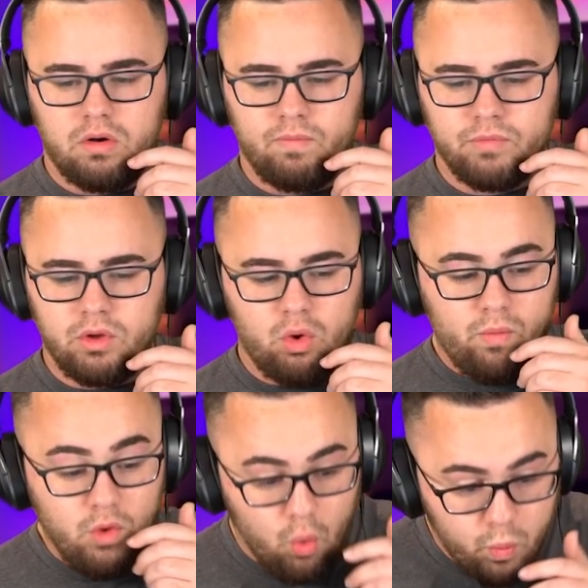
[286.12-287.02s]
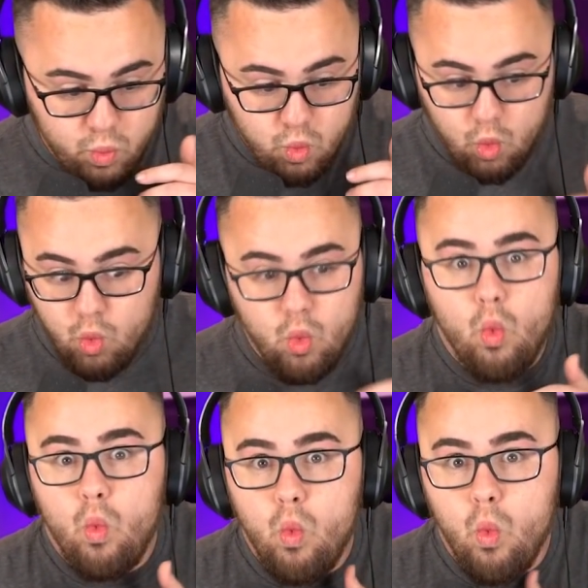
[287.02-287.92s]
Are you?
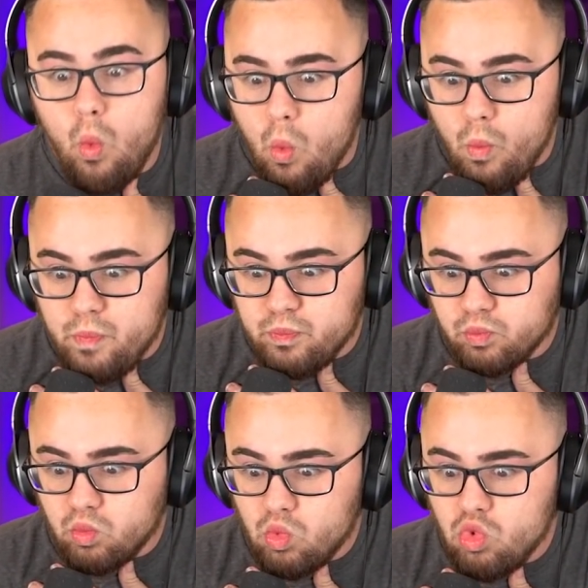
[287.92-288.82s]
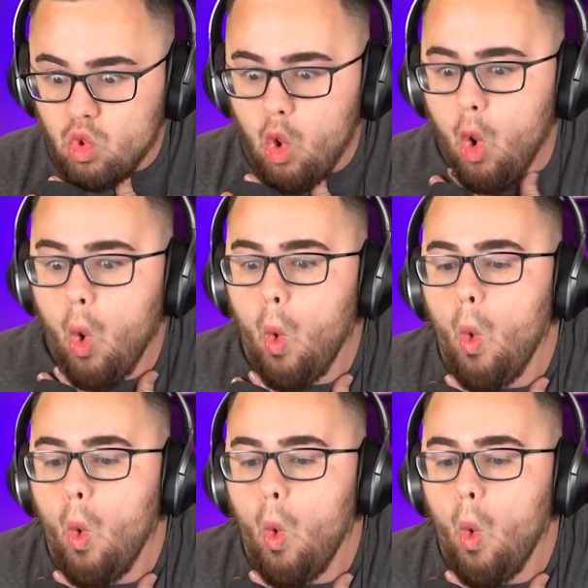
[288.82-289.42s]
serious? Are you serious?